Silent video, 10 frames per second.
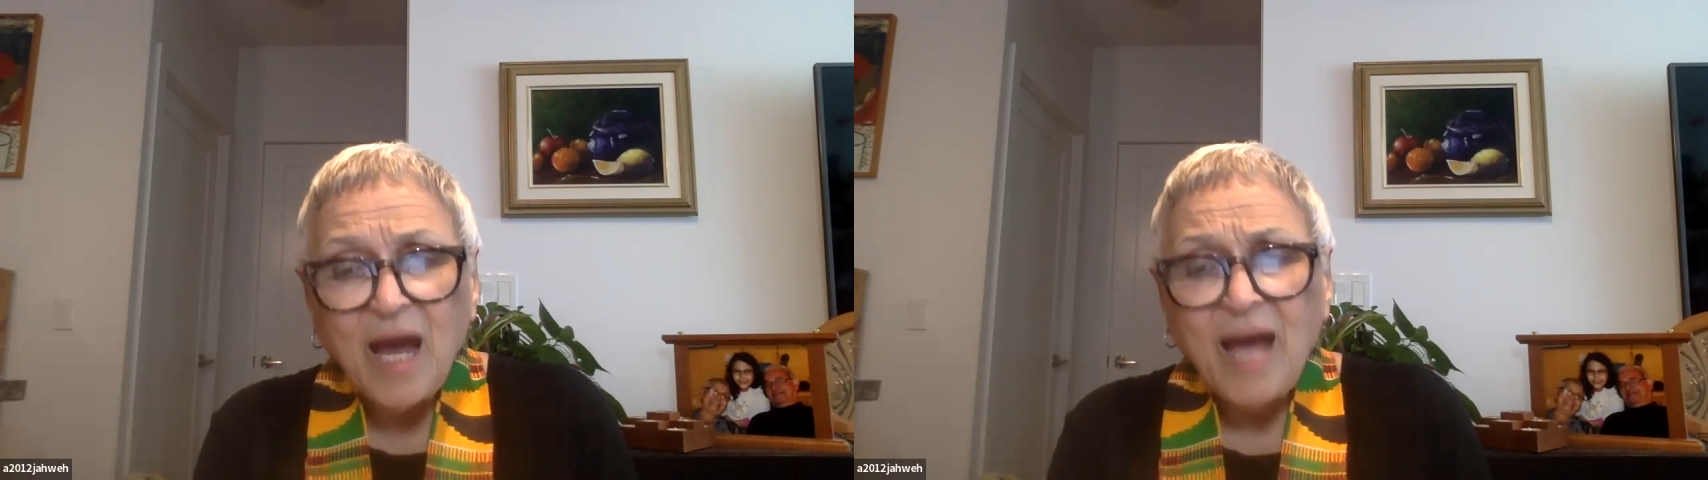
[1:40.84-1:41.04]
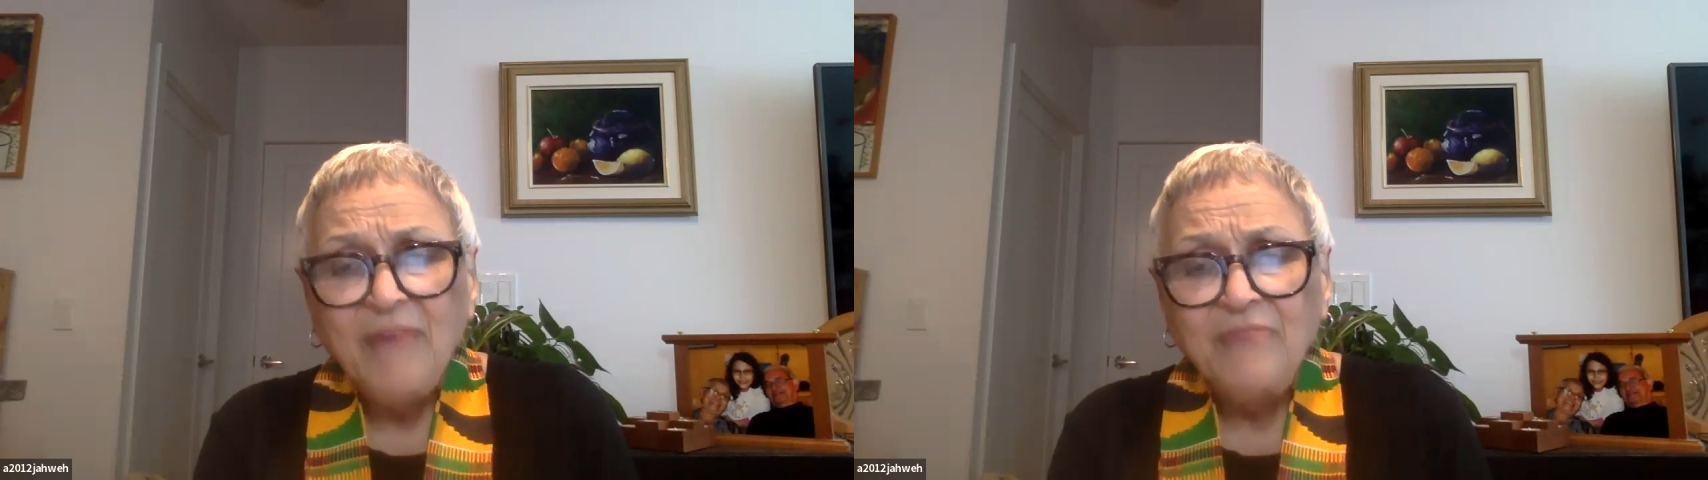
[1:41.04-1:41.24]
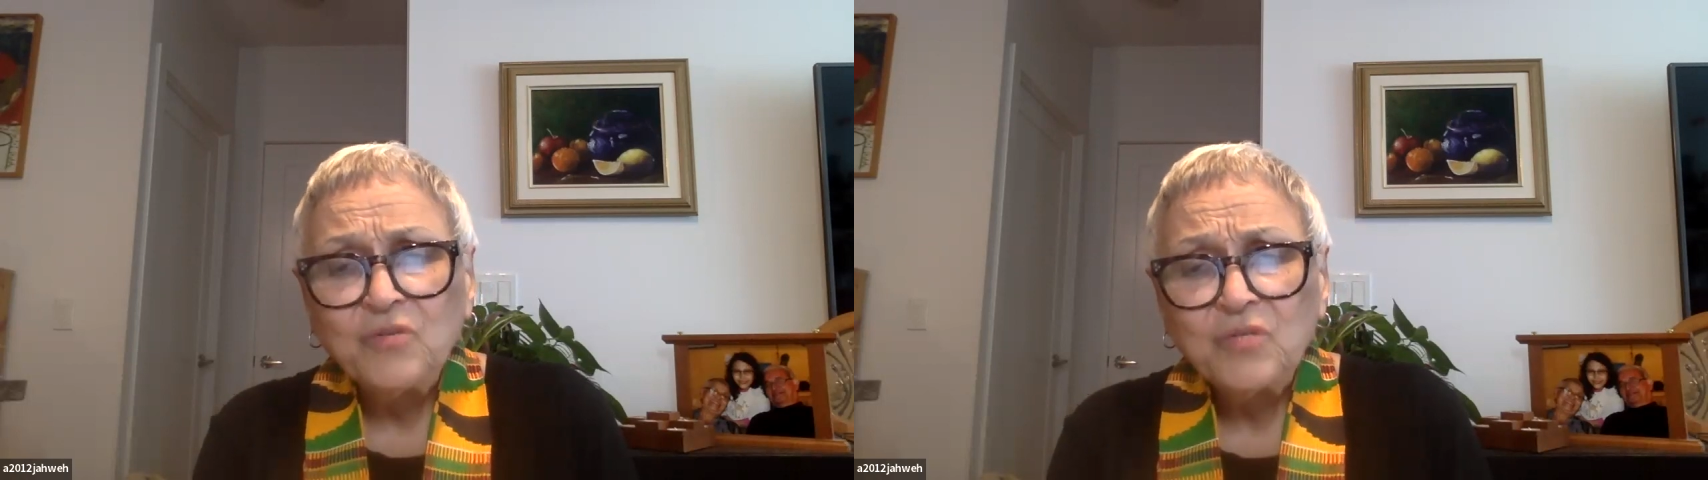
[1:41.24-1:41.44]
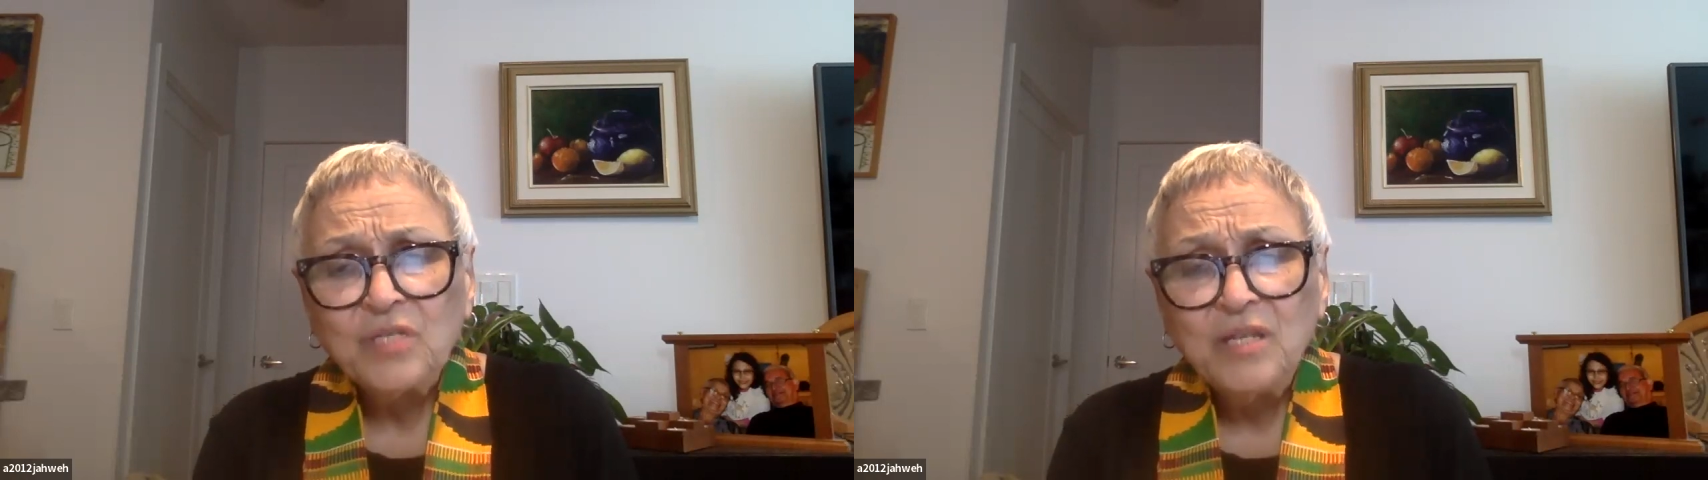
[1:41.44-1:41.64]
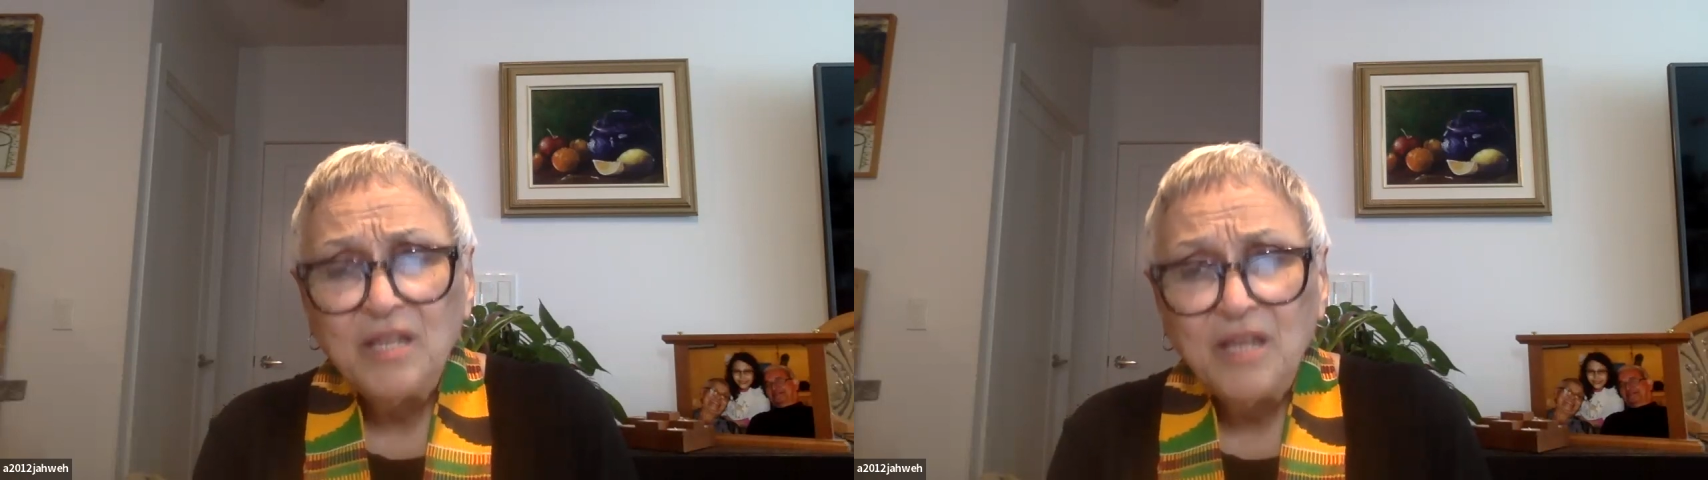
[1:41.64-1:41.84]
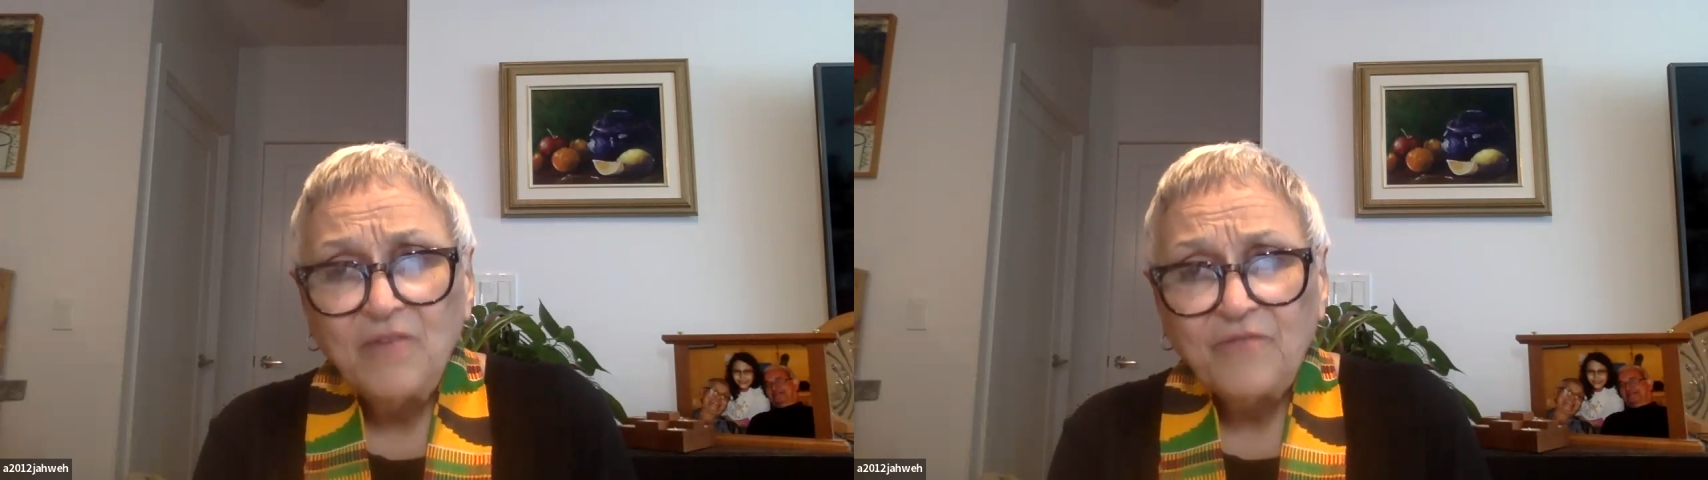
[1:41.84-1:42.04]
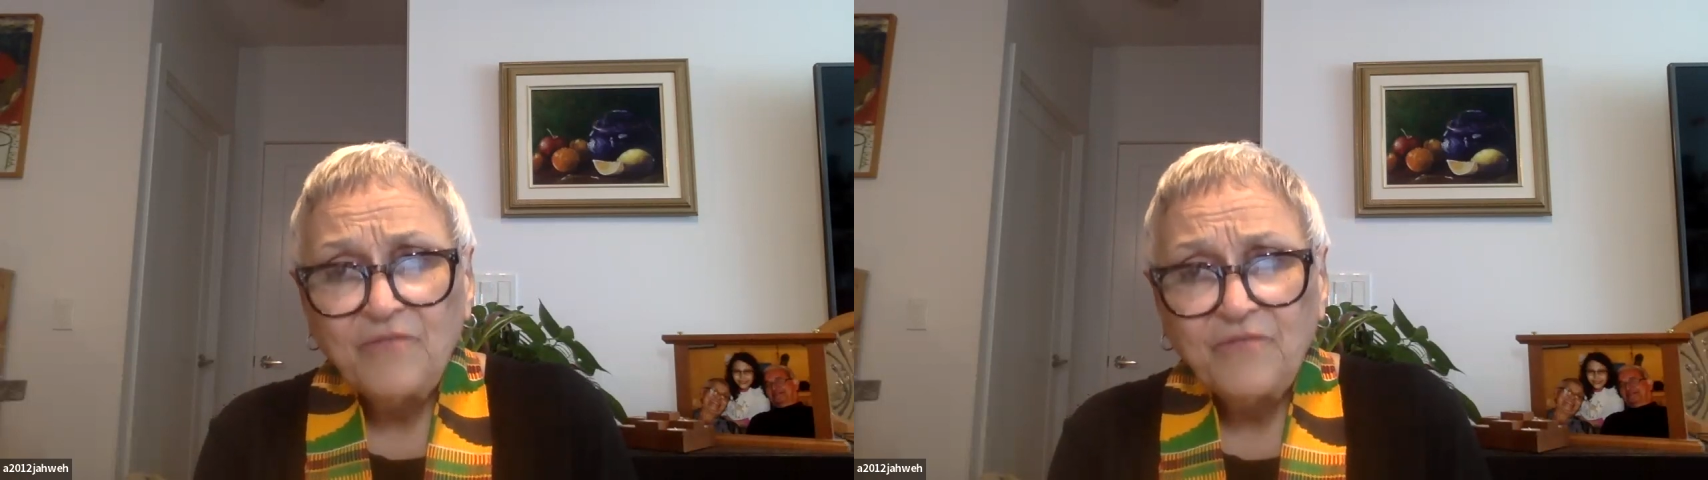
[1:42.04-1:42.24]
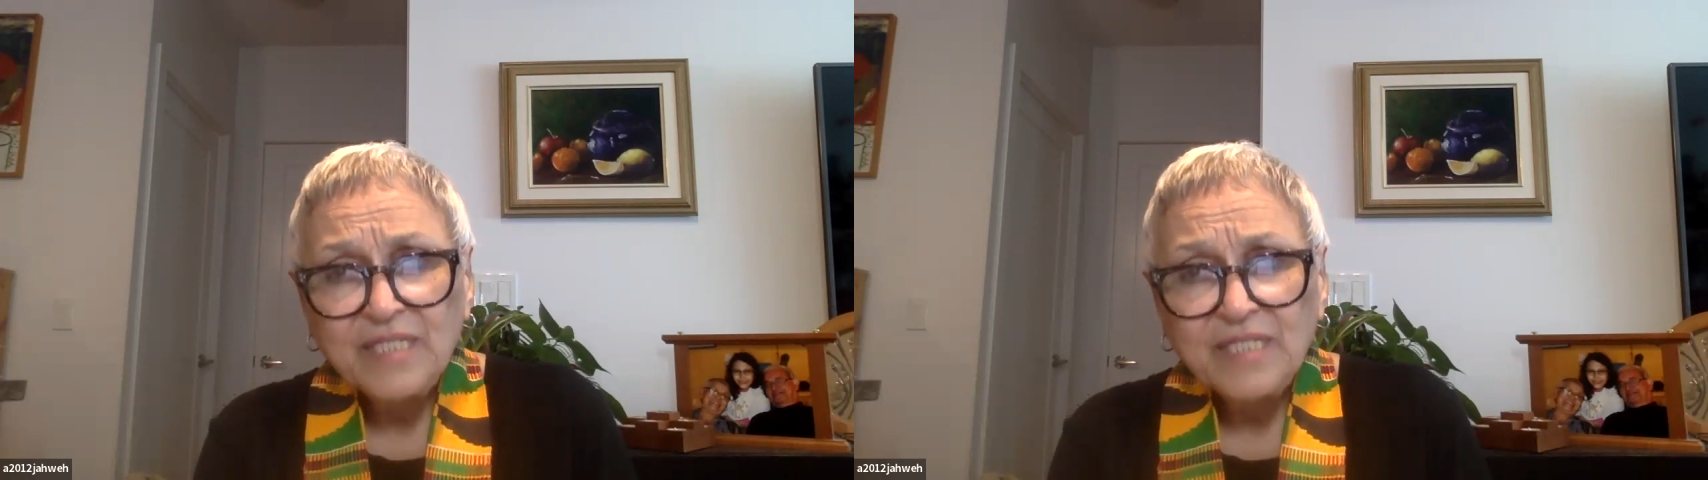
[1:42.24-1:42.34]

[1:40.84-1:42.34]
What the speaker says: I've chosen love